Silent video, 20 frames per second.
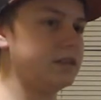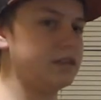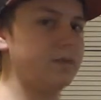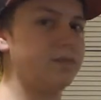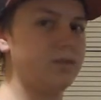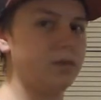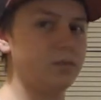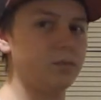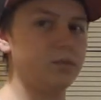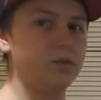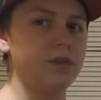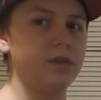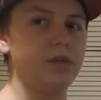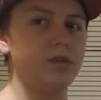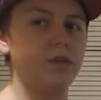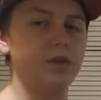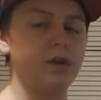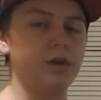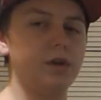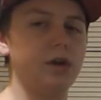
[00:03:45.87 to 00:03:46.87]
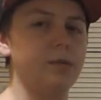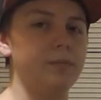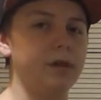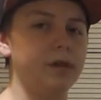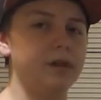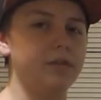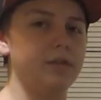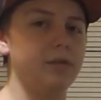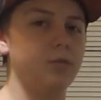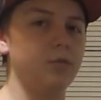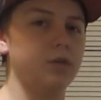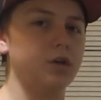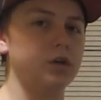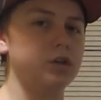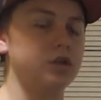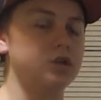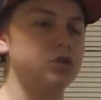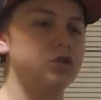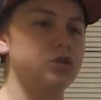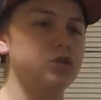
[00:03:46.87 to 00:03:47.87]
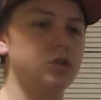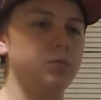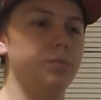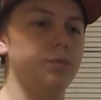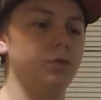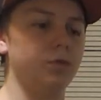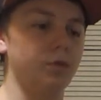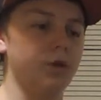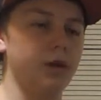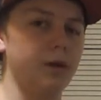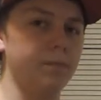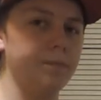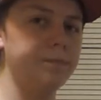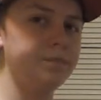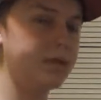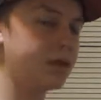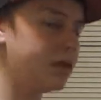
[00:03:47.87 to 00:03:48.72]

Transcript: They feel really ergonomic. They work just super well.